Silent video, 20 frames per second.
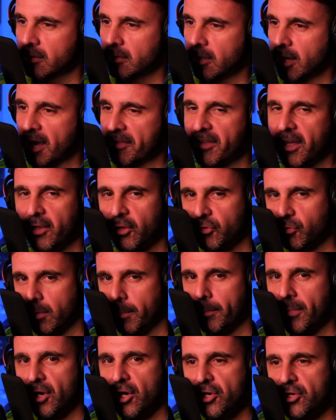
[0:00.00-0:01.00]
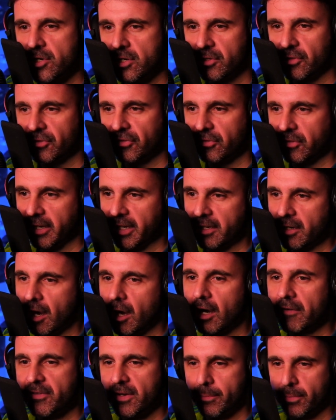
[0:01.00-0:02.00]
I thought those were burners, like
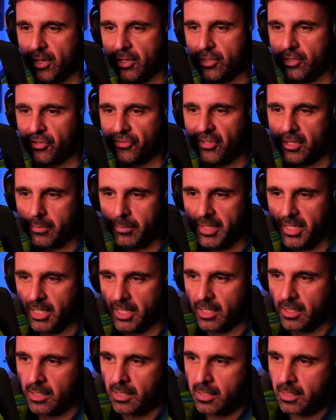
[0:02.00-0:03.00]
oven burners in the beginning.